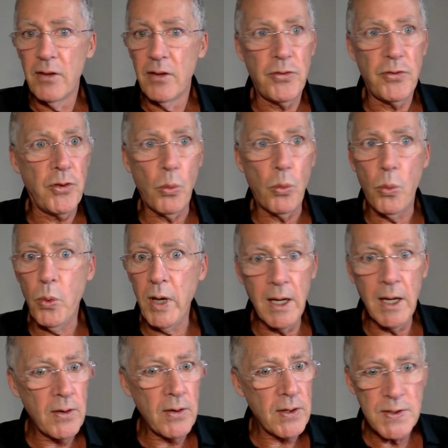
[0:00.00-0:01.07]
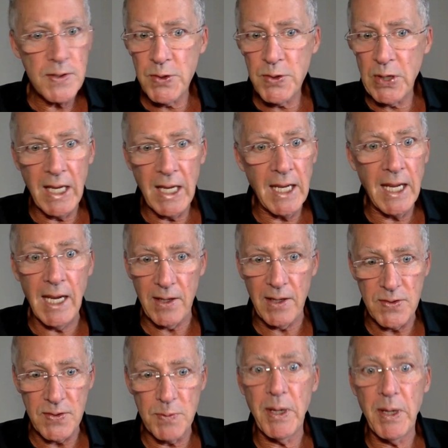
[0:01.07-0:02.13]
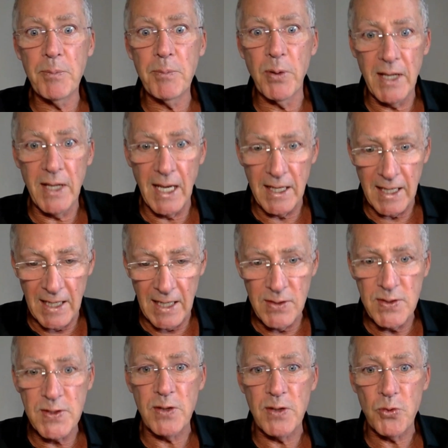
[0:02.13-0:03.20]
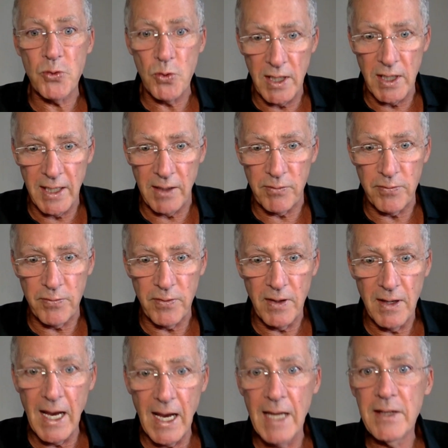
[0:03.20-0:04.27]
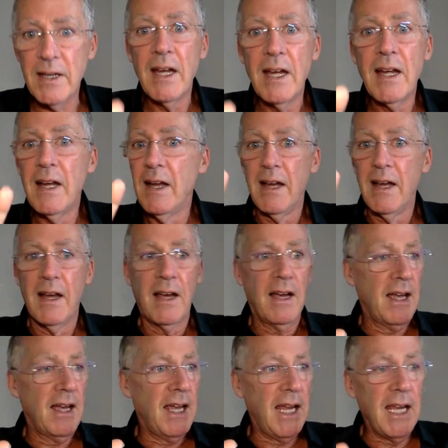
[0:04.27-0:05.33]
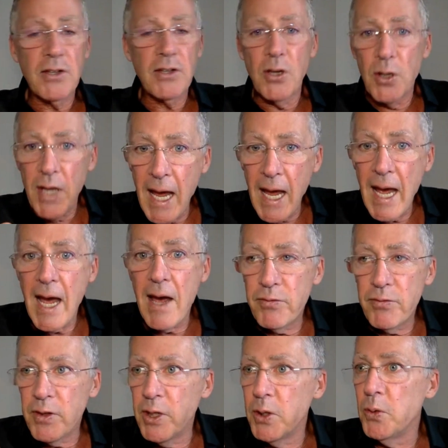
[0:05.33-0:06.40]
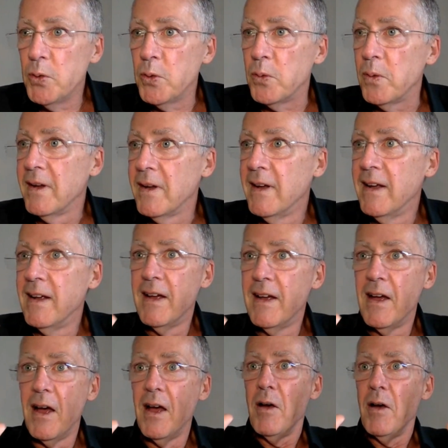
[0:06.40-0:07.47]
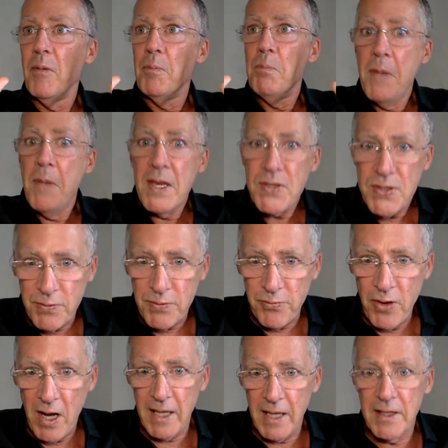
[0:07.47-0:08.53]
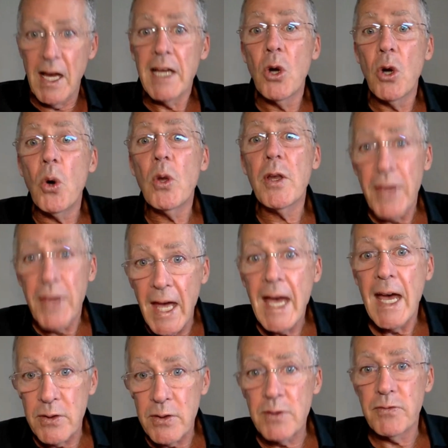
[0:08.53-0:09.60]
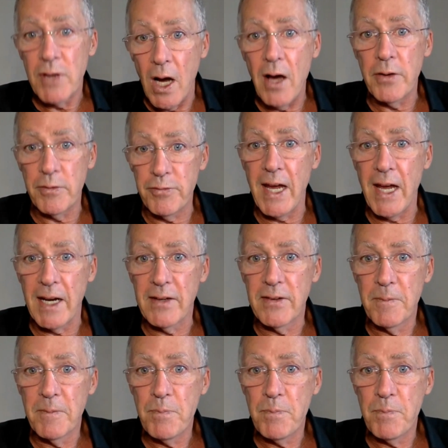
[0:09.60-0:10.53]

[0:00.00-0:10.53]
the weirdest thing is people get instant relief, and it can have you mystified. I call it the hand of God effect,